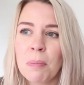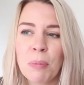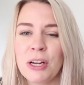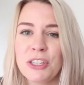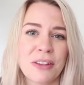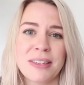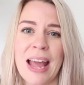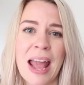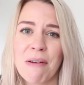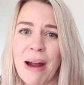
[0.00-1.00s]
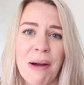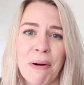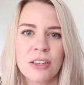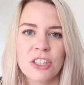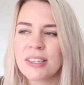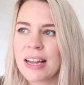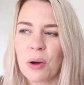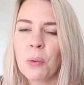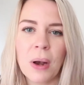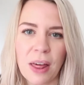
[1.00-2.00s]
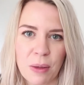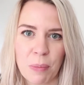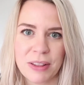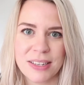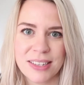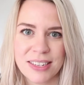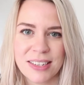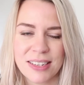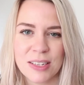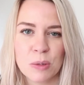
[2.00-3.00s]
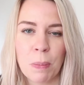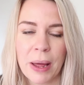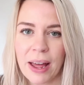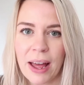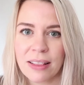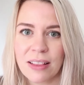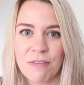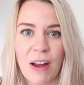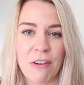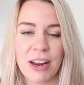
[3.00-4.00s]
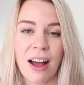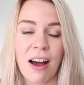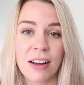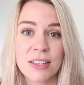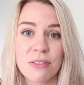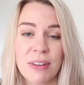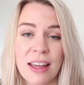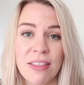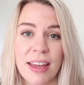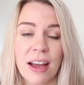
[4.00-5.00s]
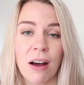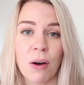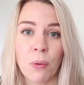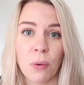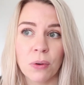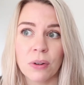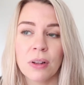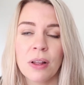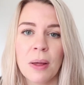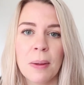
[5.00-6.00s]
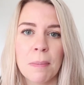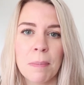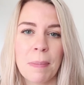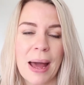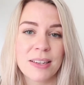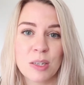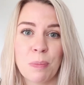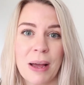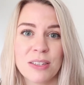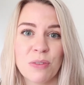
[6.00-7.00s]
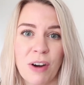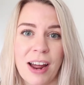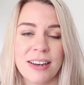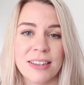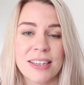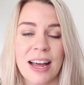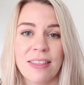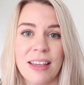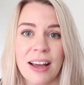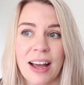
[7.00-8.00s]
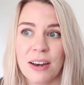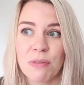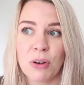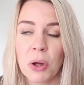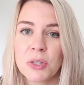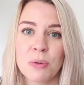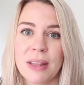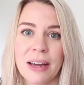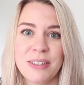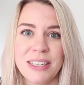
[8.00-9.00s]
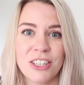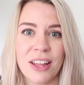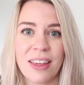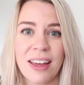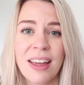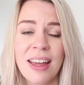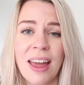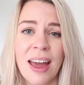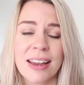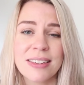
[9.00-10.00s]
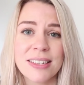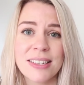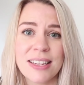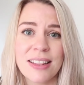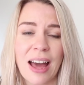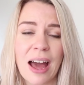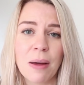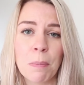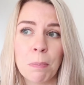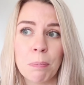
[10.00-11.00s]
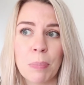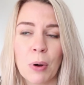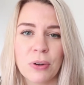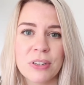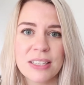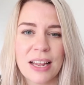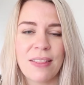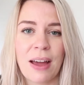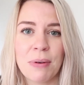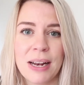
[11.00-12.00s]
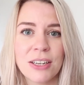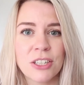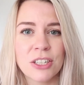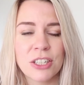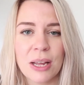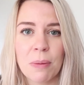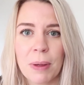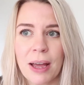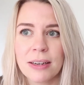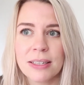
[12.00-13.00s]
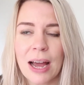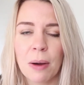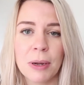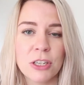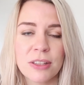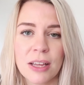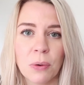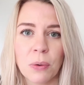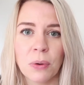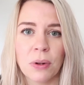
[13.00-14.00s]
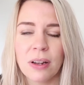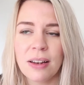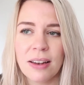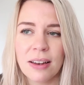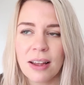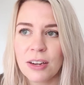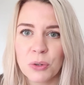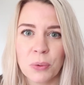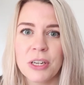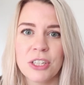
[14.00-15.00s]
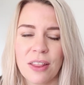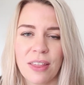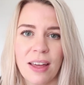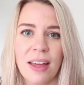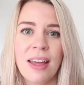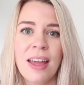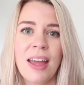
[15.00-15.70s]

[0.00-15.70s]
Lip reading: pull each other's hair out, just like all other brothers and sisters, but at the very heart of it, they are all best friends, and they are kind of lost without each other. And to see that bond and that relationship and how much they all adore each other